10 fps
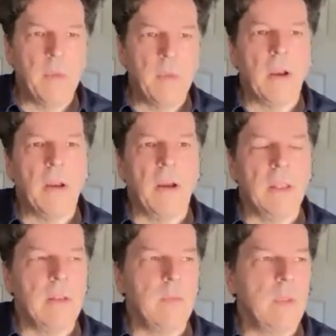Our
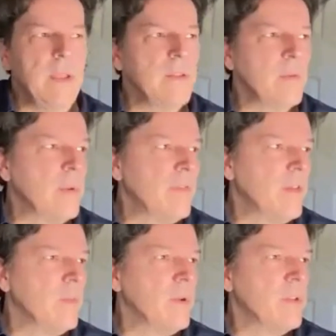Lady of Blades is one of my
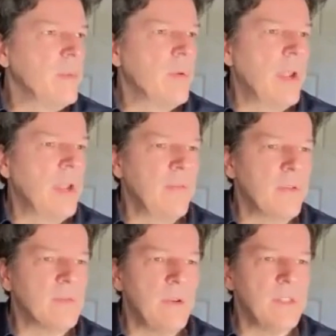favorite books to be writing.
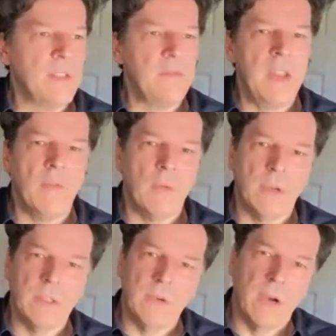First of all, because I've never
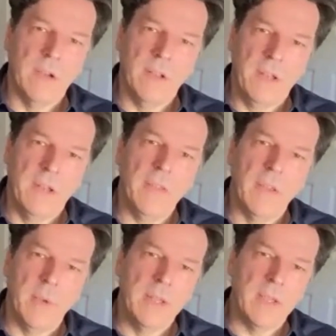worked so hard on anything
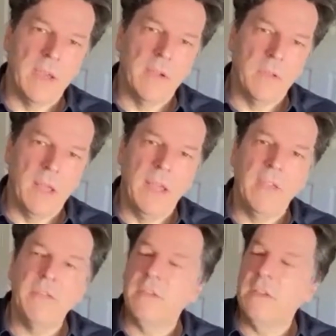in my entire
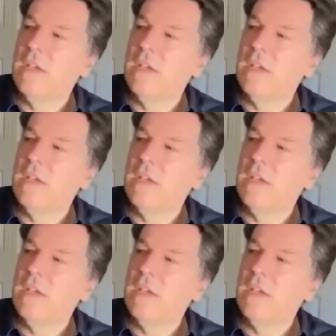life,